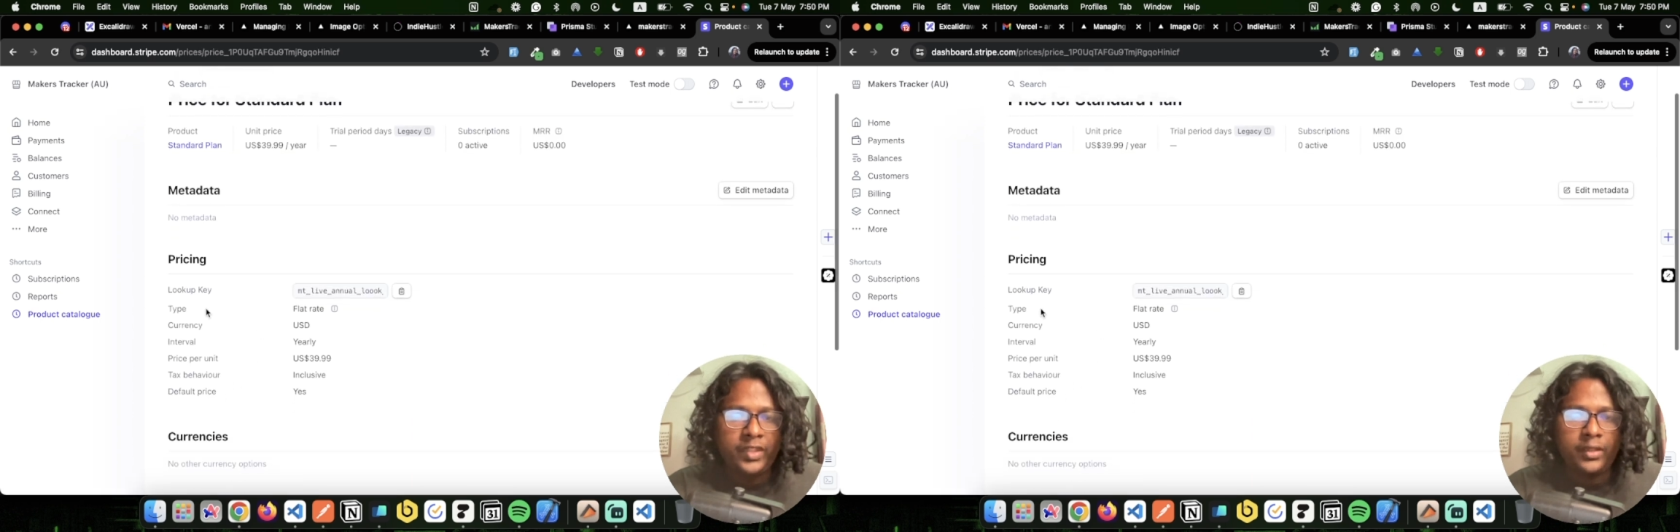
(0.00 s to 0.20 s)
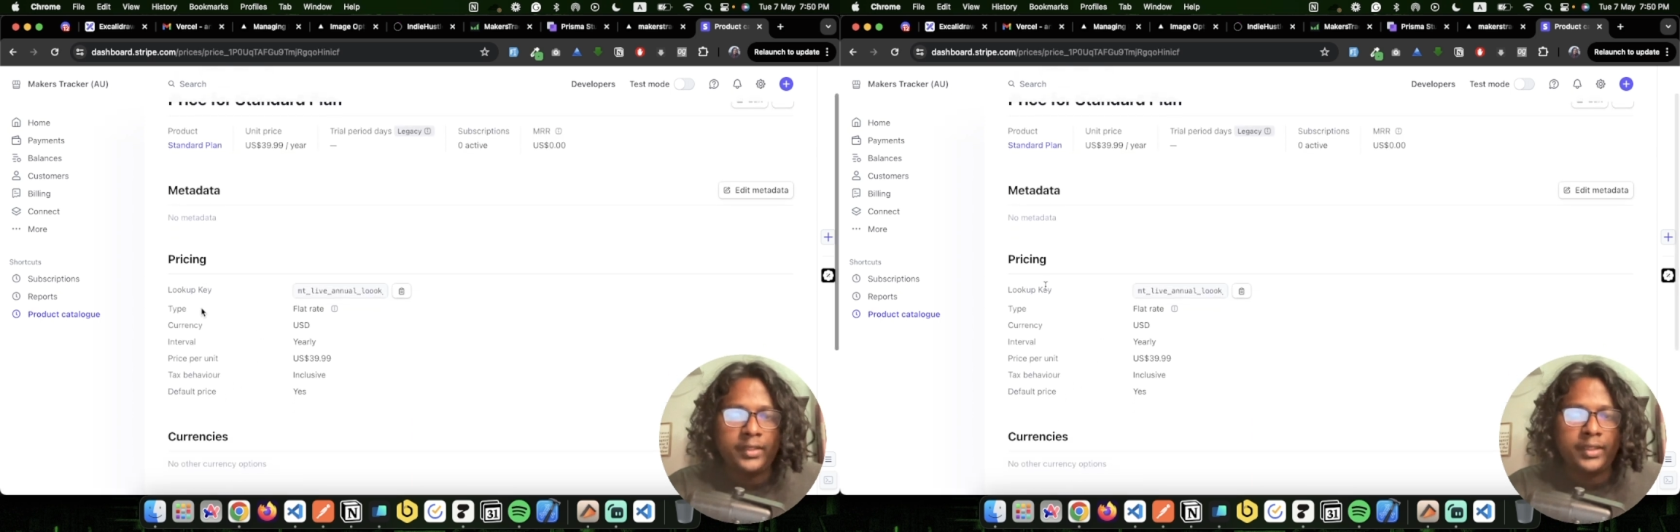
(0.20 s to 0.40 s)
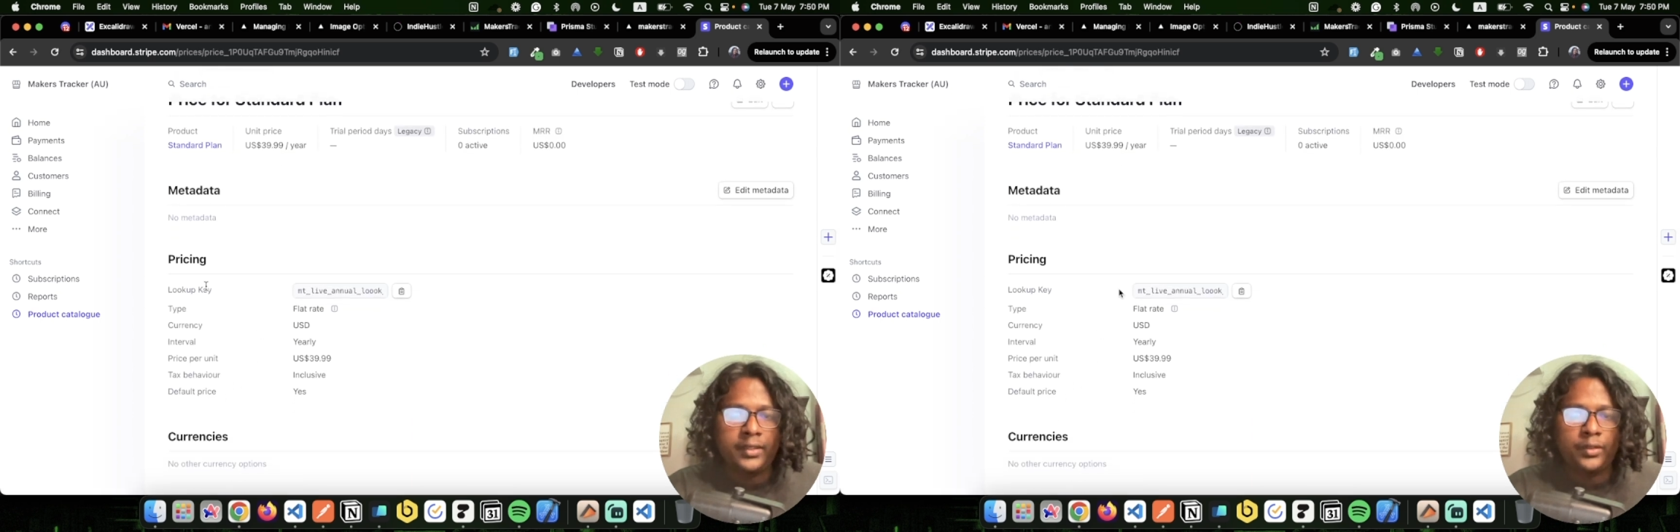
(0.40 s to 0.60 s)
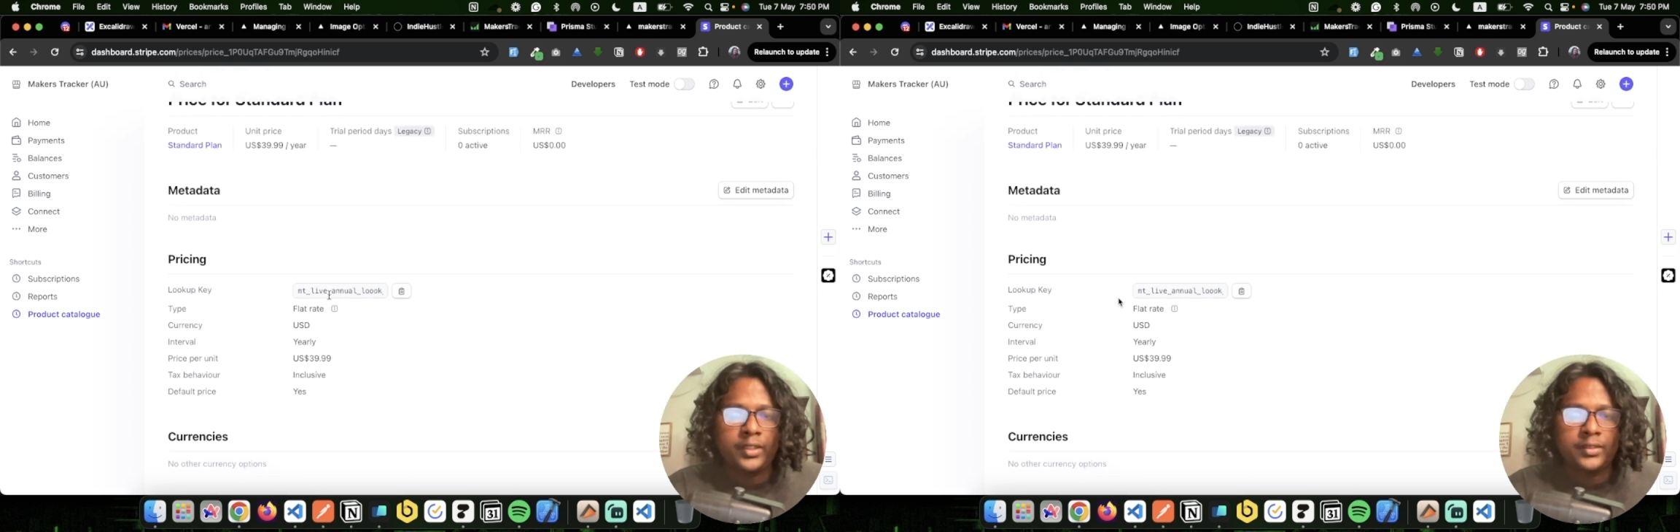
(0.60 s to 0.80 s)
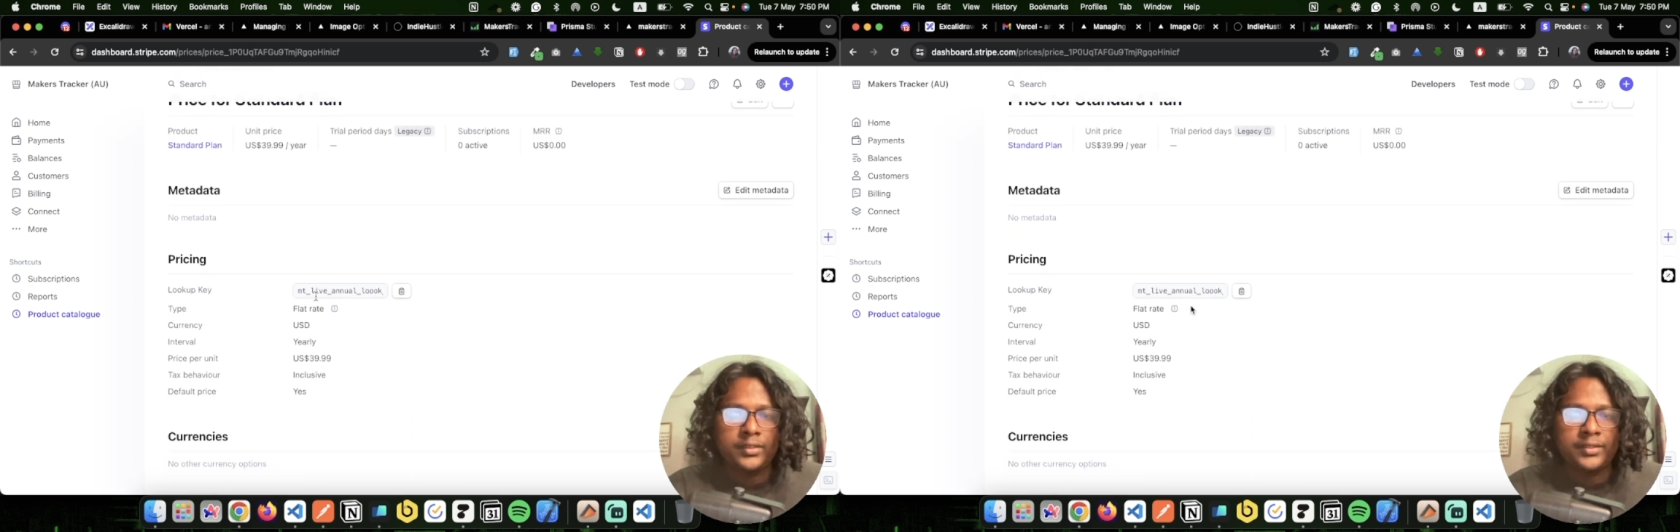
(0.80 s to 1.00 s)
and here you
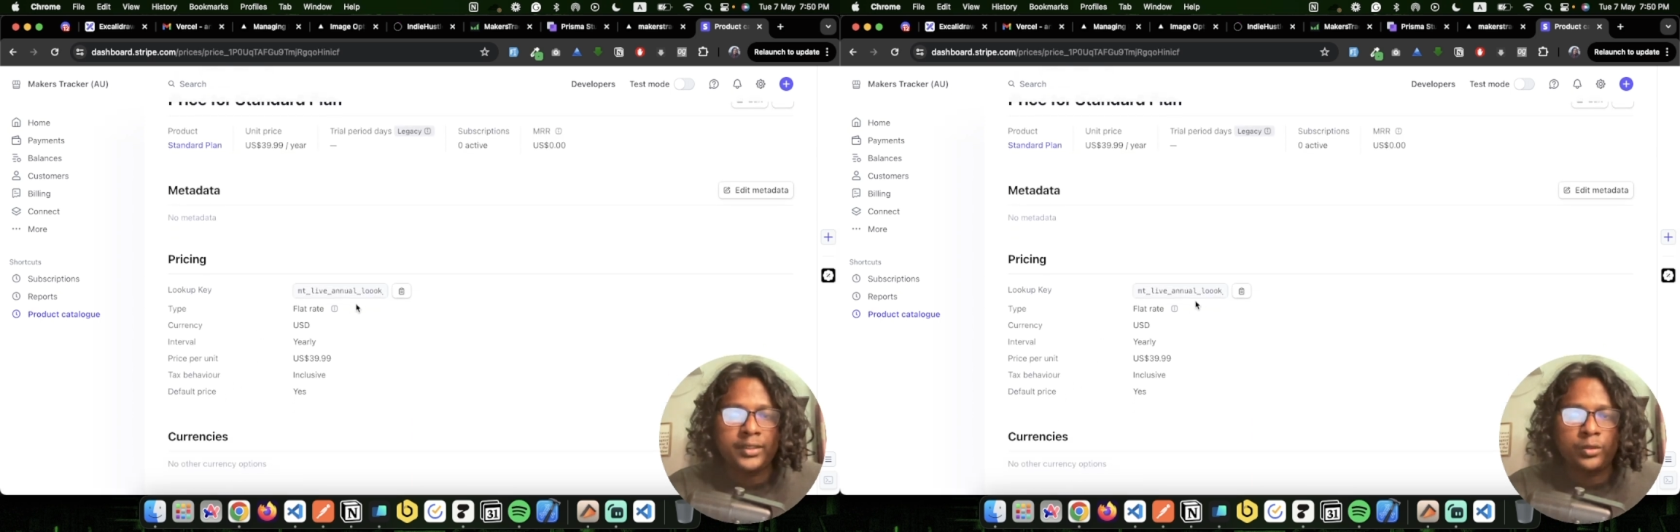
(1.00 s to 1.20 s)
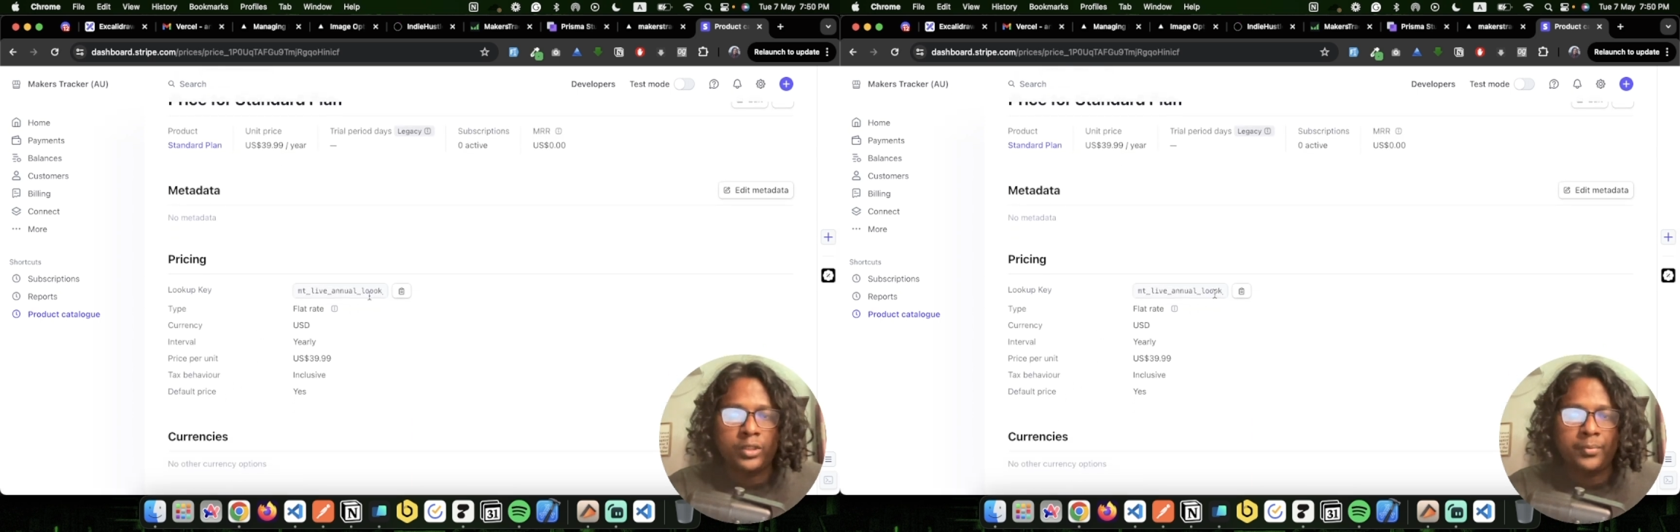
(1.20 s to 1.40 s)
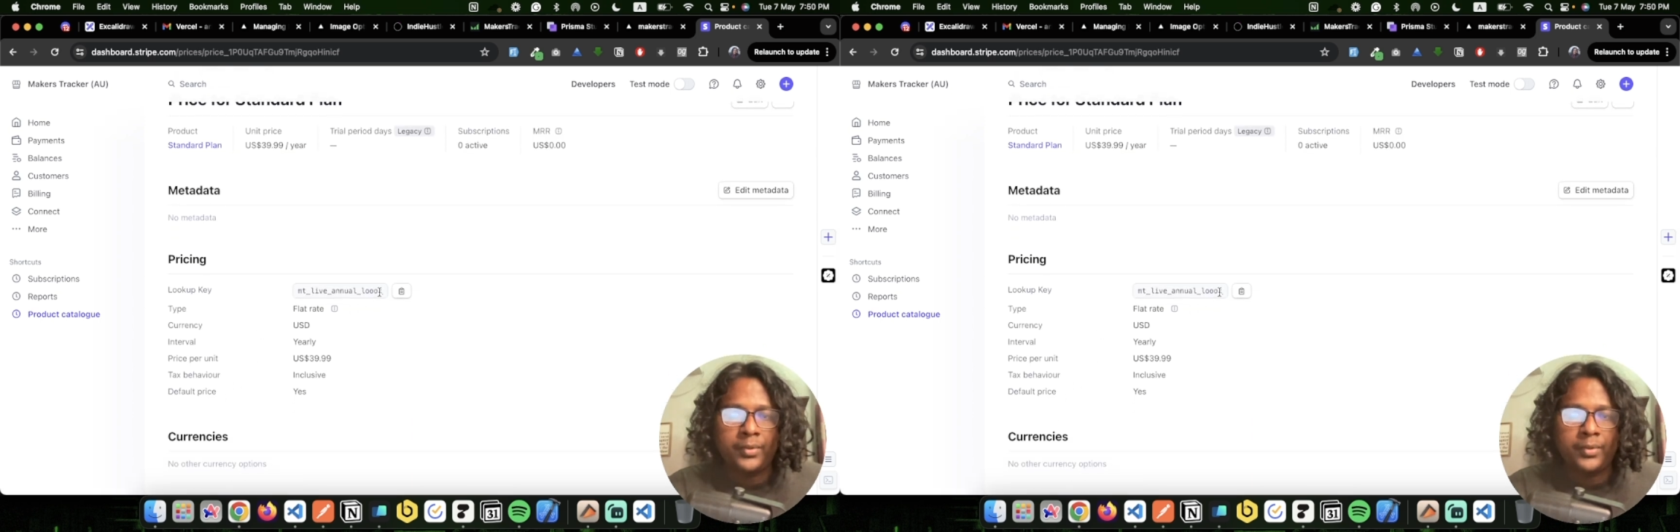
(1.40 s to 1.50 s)
can see your lookup